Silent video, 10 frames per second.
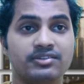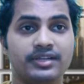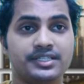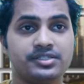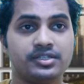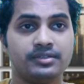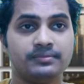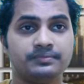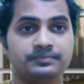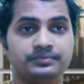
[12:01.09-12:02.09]
and reduced
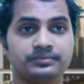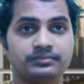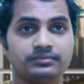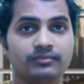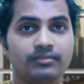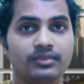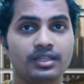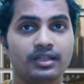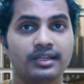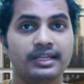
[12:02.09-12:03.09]
ability to
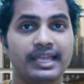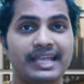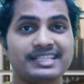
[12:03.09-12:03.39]
concentrate,